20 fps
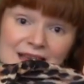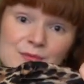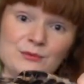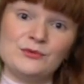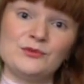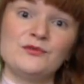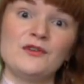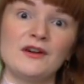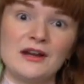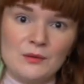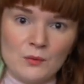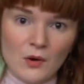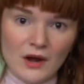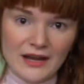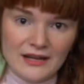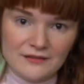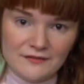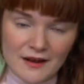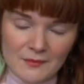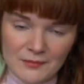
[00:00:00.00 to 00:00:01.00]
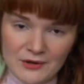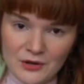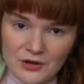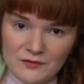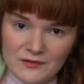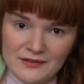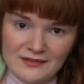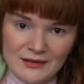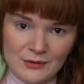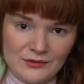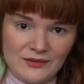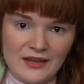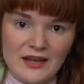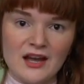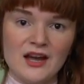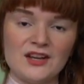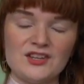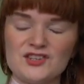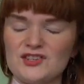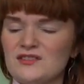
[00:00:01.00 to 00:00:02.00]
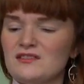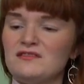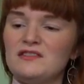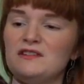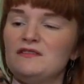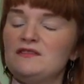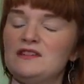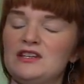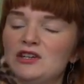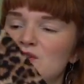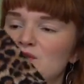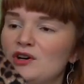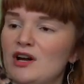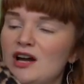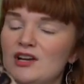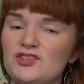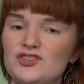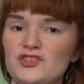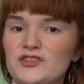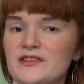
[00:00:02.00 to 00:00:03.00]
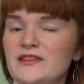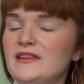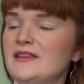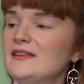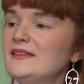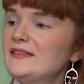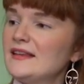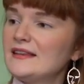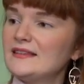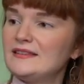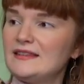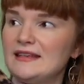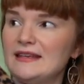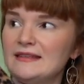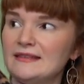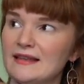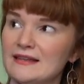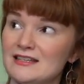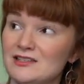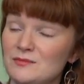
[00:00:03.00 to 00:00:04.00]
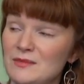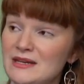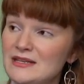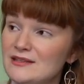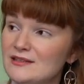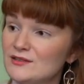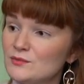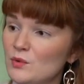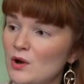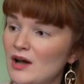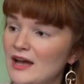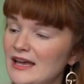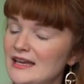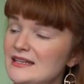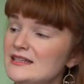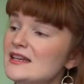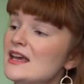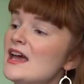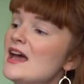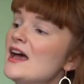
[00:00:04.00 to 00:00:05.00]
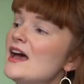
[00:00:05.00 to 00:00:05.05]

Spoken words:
it was a very wide fabric. Obviously it was like 150 or 160 centimeters wide.